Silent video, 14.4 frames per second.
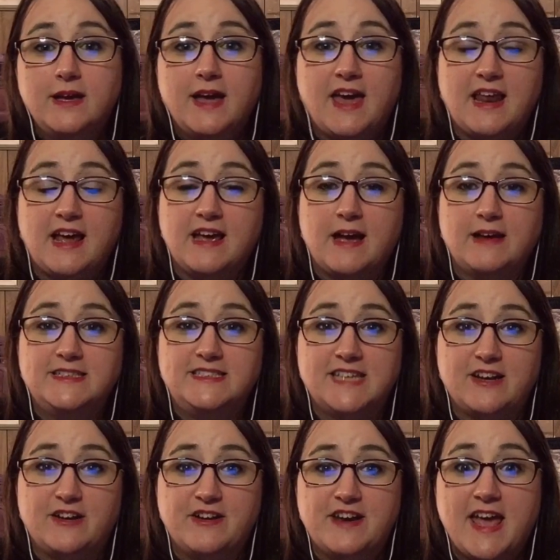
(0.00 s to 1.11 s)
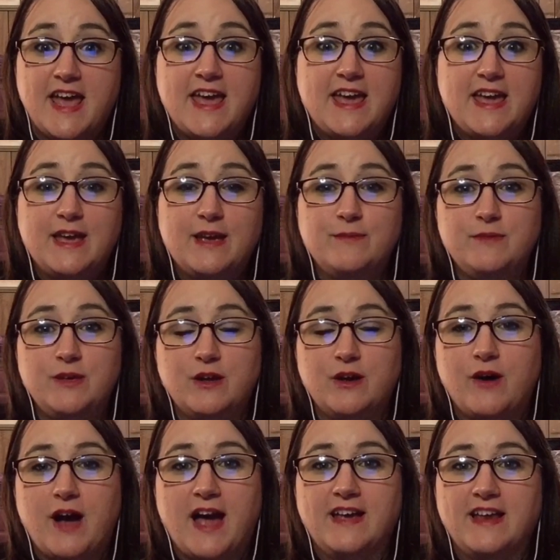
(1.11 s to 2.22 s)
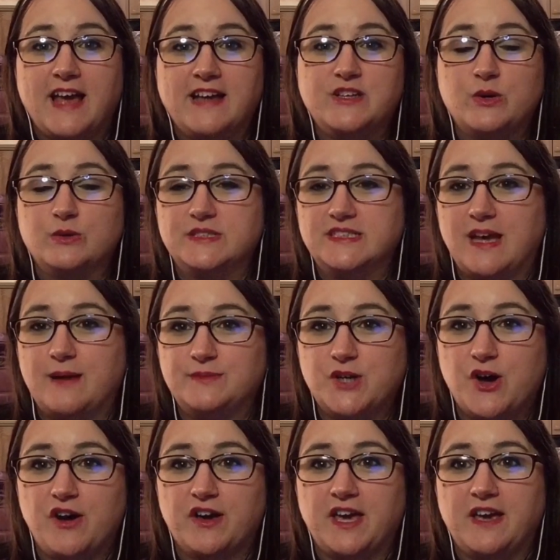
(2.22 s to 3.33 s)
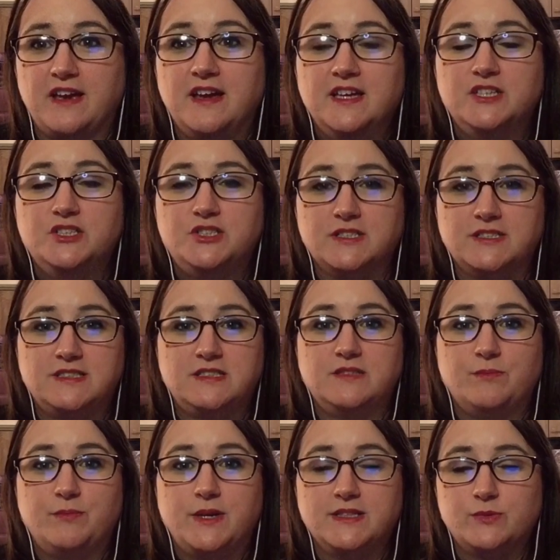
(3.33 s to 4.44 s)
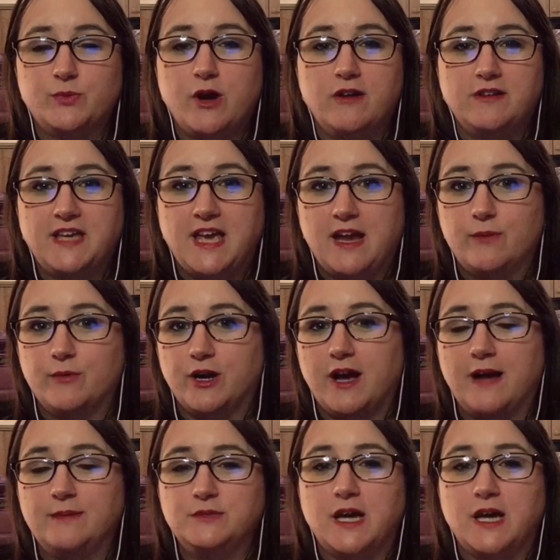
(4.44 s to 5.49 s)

And I said her name, I don't stop talking just because we're on camera.